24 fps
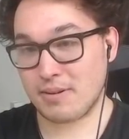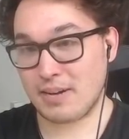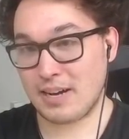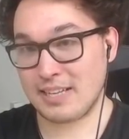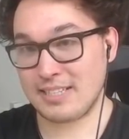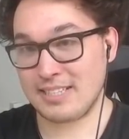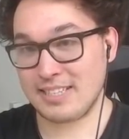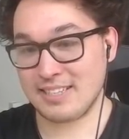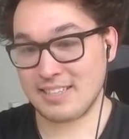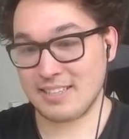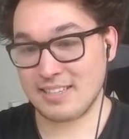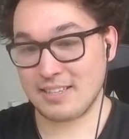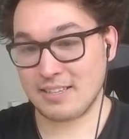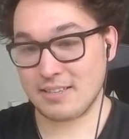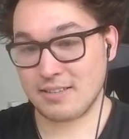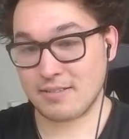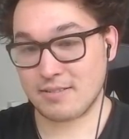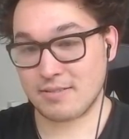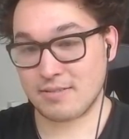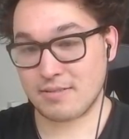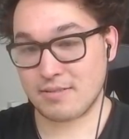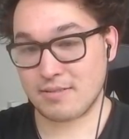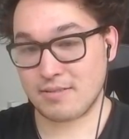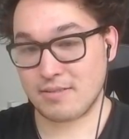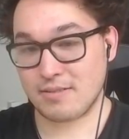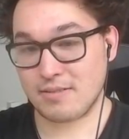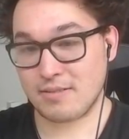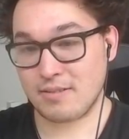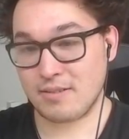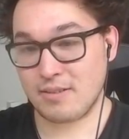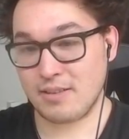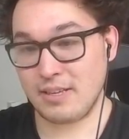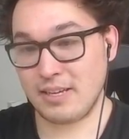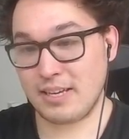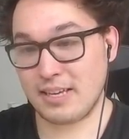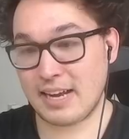ideally.
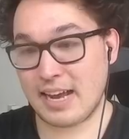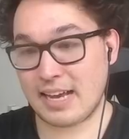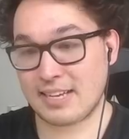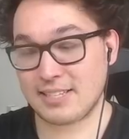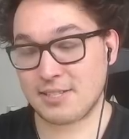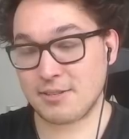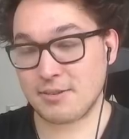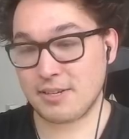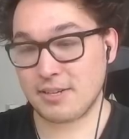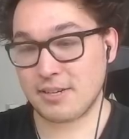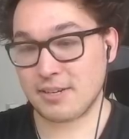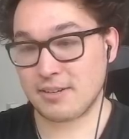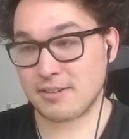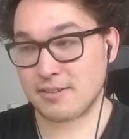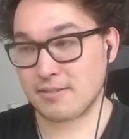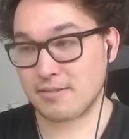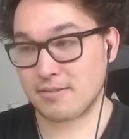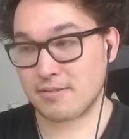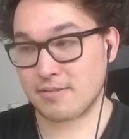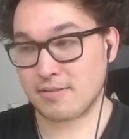I think it has to here.